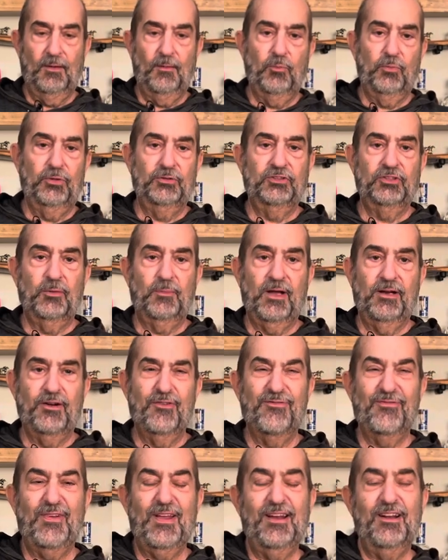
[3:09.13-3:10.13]
put some on your
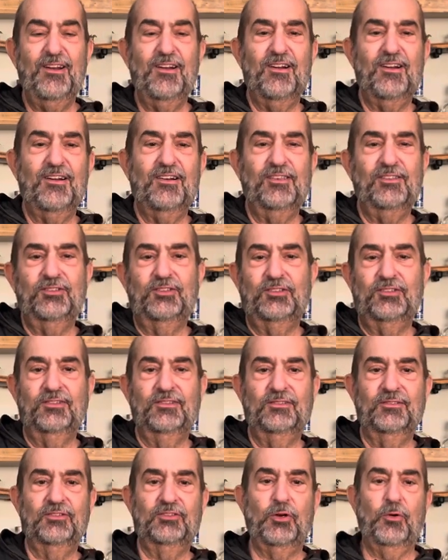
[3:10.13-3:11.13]
fingers,
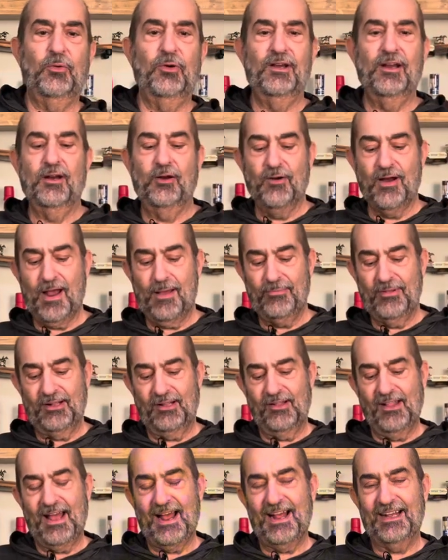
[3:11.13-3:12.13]
so where you grab the
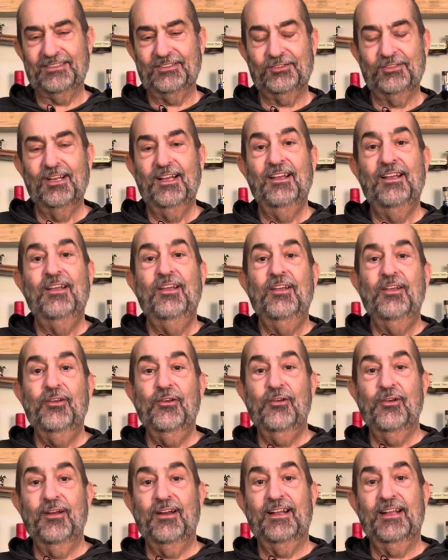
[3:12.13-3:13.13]
glass, you're
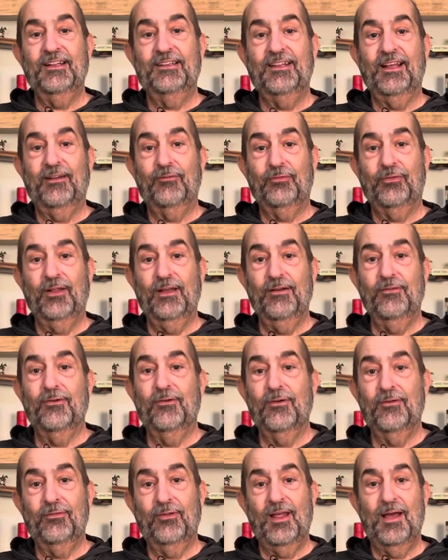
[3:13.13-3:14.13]
going to get that flavor
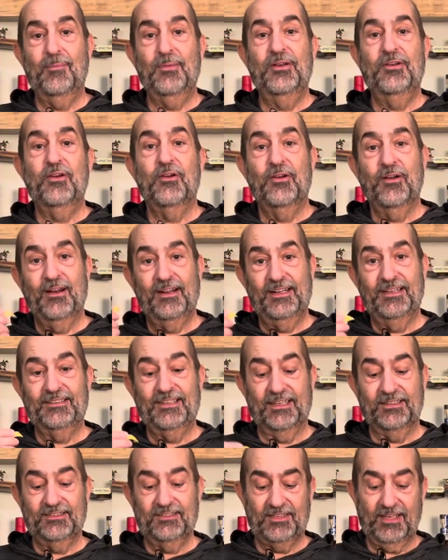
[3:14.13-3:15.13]
of lemon, you're going to get
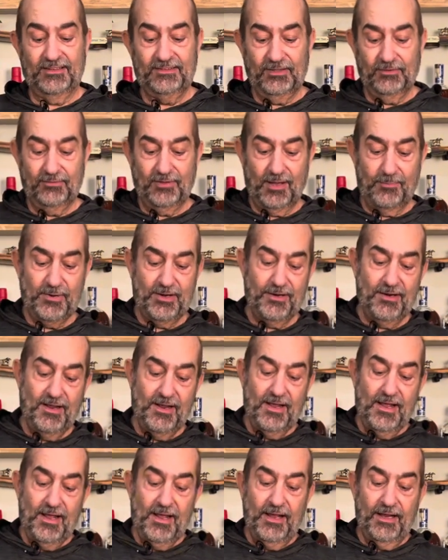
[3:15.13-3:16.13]
that scent of lemon,
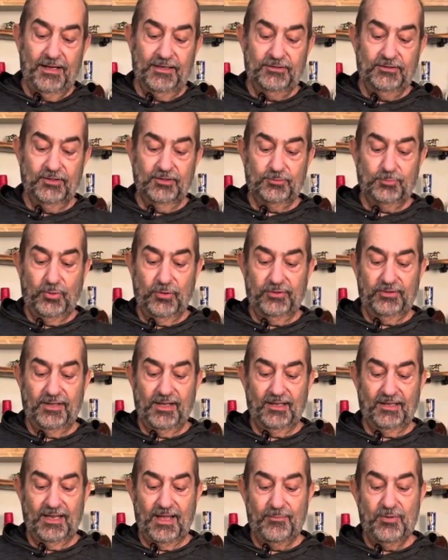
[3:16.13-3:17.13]
and just put
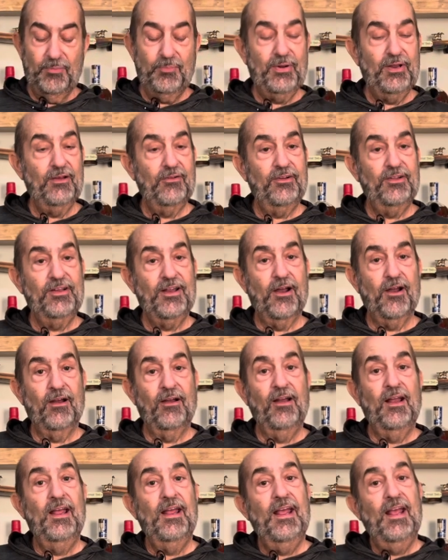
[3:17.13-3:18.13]
that lemon peel in there.
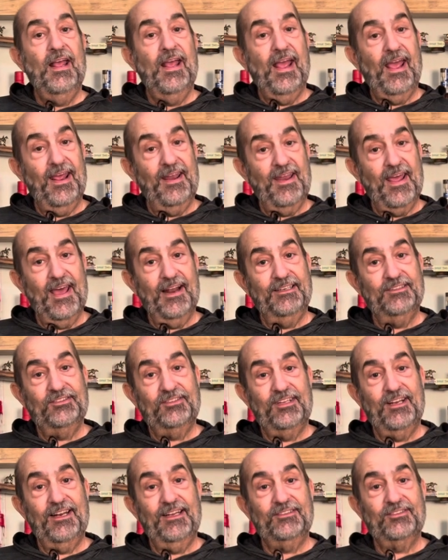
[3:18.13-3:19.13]
And that is
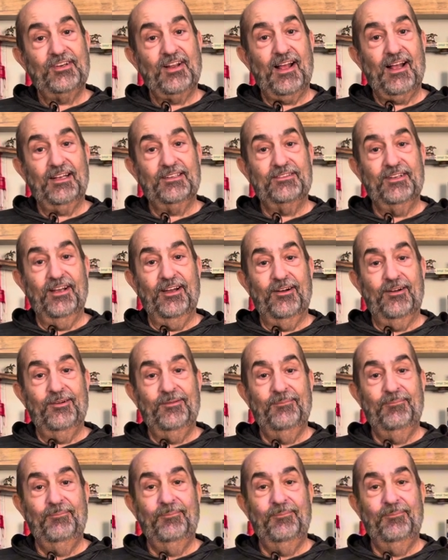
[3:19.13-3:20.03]
today's cocktail,